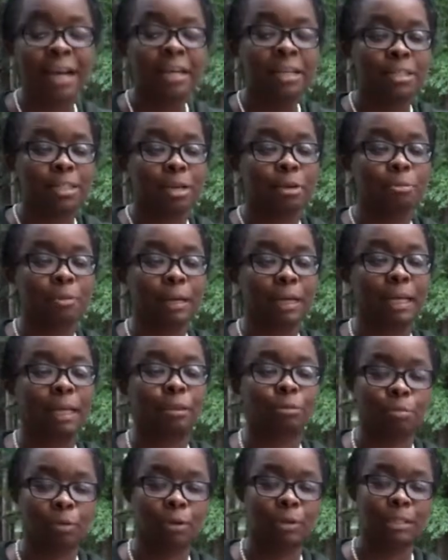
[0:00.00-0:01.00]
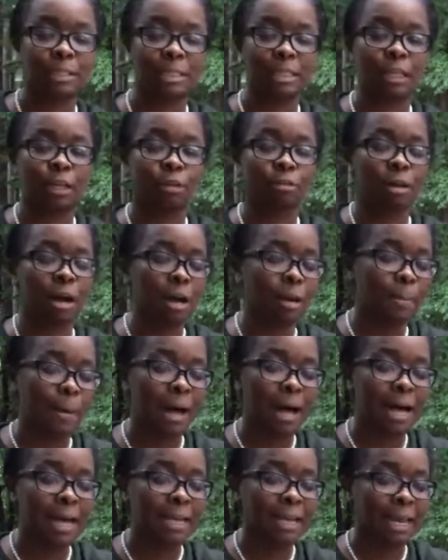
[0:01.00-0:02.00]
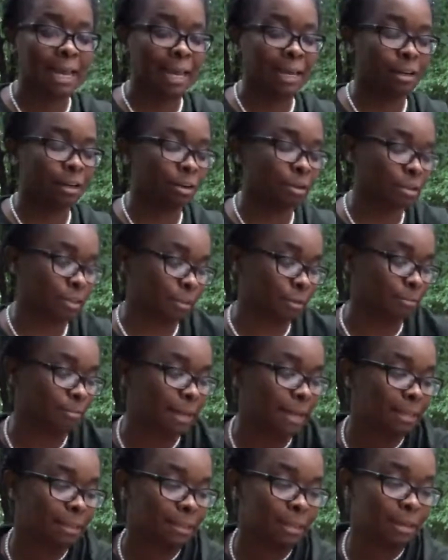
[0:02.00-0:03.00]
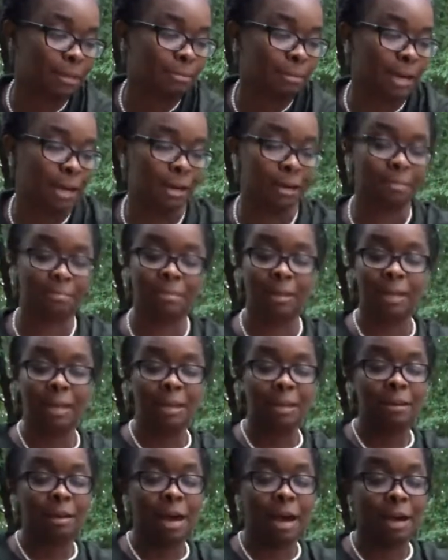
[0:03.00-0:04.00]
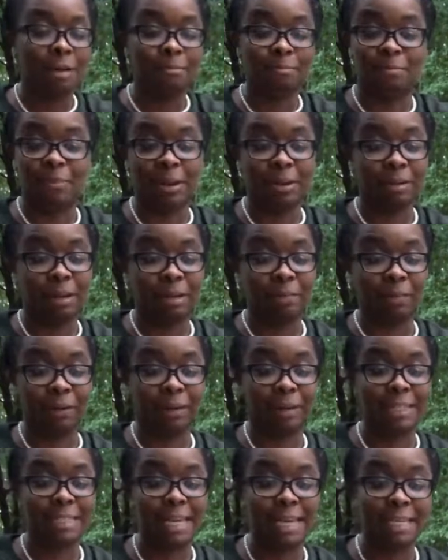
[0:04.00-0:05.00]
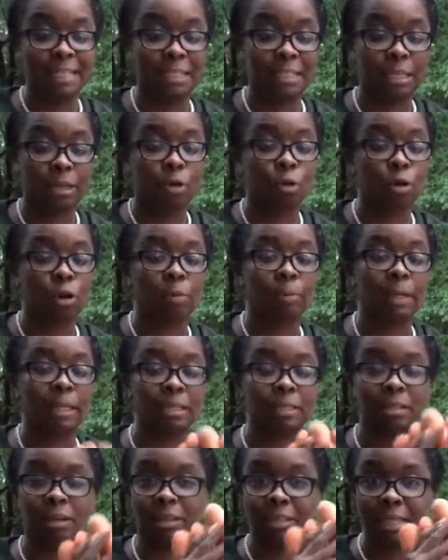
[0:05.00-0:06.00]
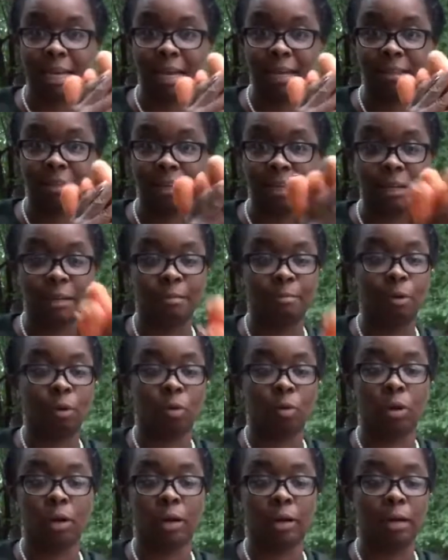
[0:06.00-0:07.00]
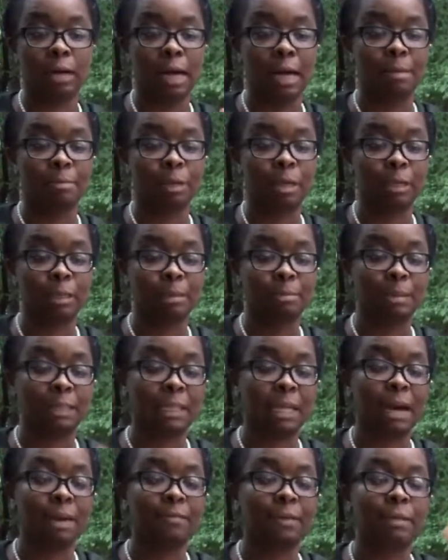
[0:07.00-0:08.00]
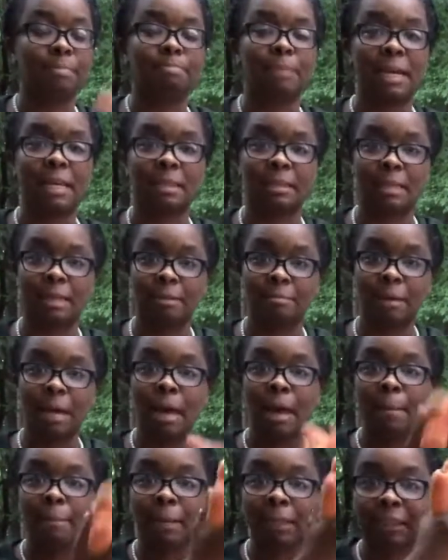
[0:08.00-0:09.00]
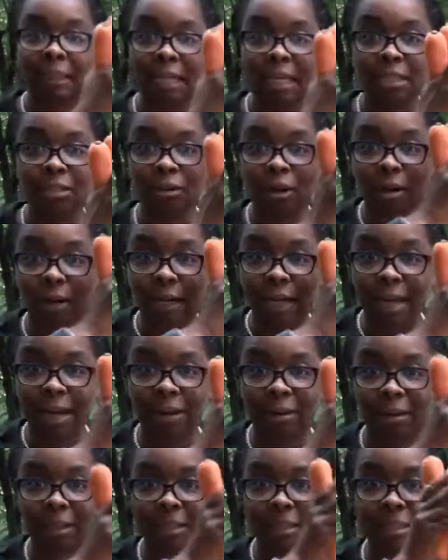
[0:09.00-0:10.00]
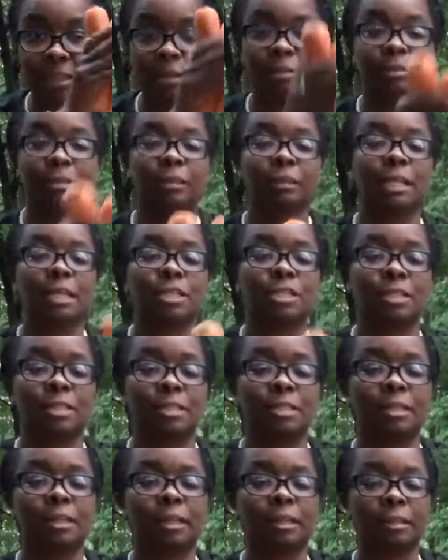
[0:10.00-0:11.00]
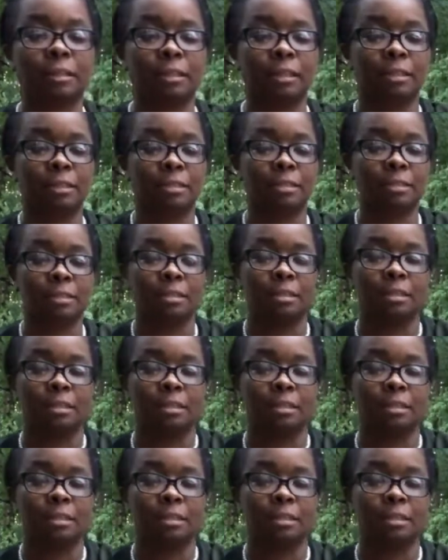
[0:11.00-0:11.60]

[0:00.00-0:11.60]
So we're going to throw these in the crock pot and also make them very, very tasty. Or we can saute them or cook them in the oven, bake them. But these are carrots. They're luscious. Look at these.